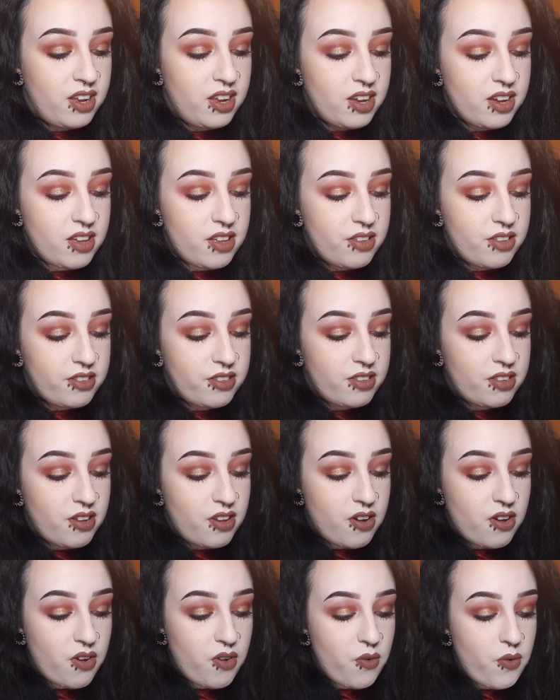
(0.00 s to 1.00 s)
here.
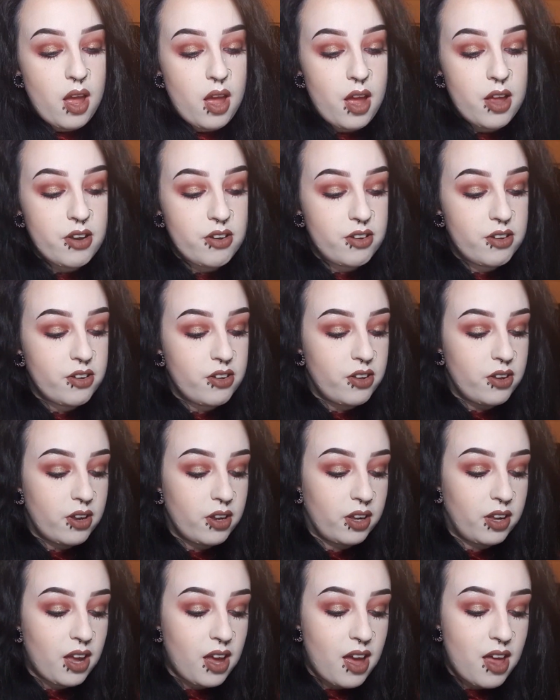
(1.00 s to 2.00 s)
So, and
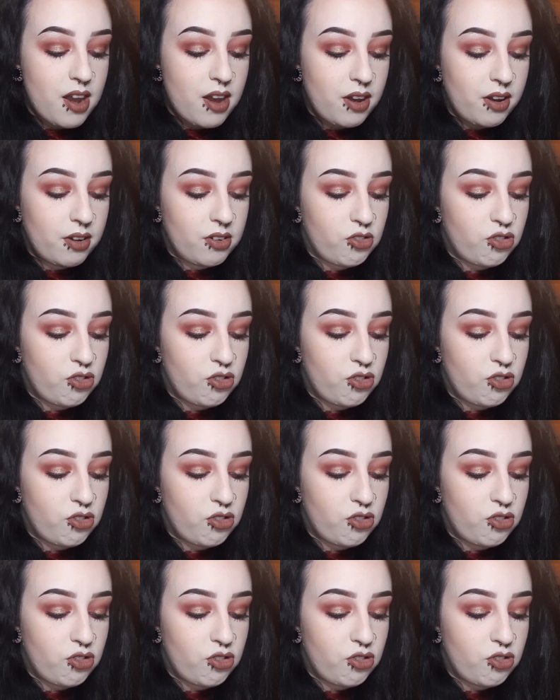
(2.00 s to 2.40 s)
again,